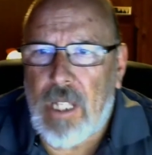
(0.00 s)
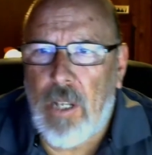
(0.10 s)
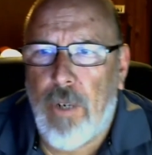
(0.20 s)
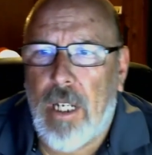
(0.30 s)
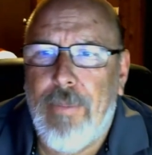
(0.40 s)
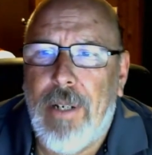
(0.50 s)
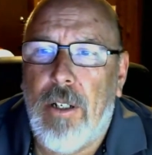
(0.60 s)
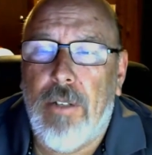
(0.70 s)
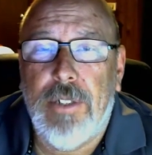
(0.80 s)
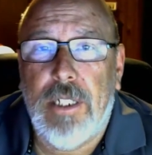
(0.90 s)
we're going to be
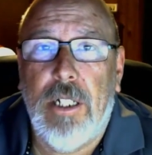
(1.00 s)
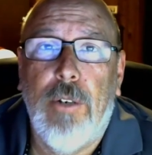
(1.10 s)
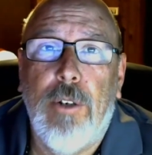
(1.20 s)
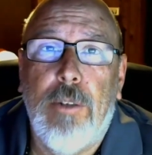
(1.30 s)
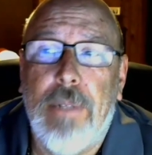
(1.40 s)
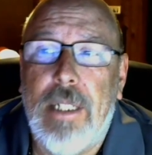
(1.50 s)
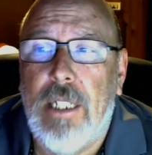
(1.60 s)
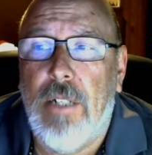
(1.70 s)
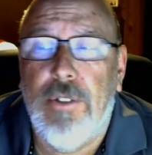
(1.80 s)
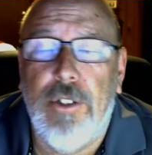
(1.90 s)
going over a scenario where a police
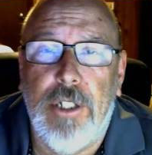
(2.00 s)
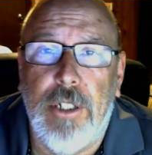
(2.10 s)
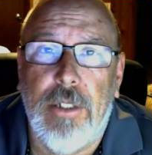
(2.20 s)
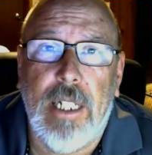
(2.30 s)
officer shoots